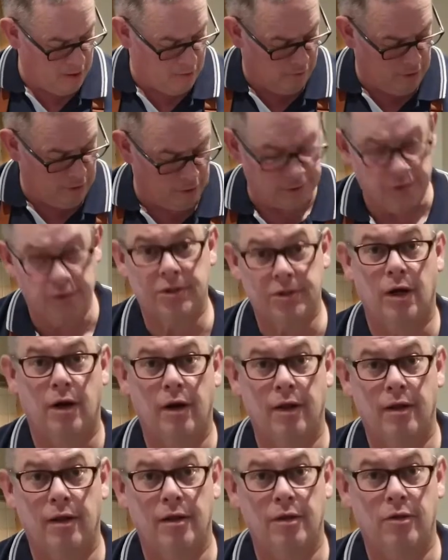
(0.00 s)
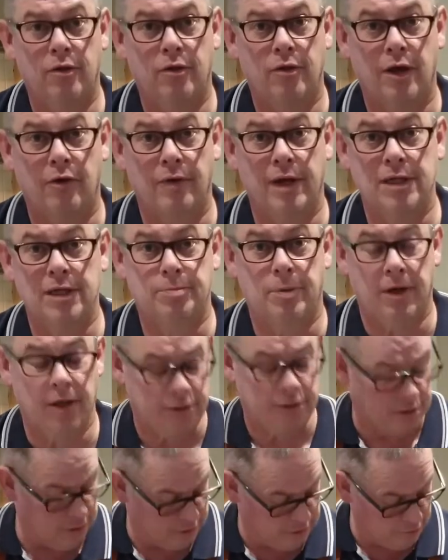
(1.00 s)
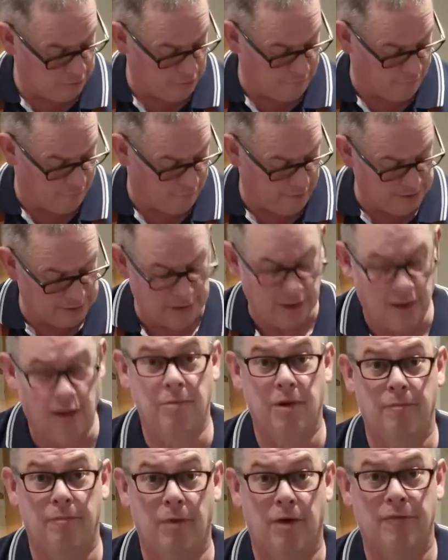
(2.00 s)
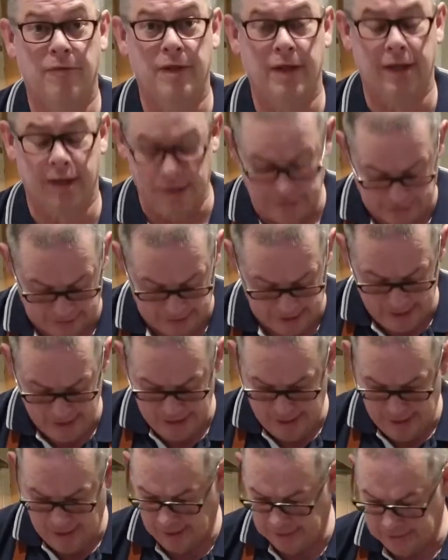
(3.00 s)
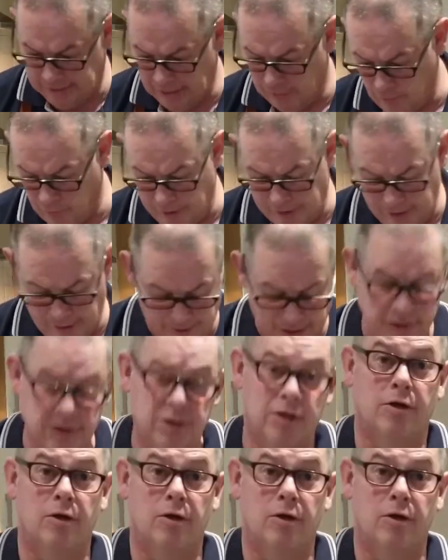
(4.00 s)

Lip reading: We also started doing graze boxes, so I've greased a couple of muffin tins. I'll see what way the mixture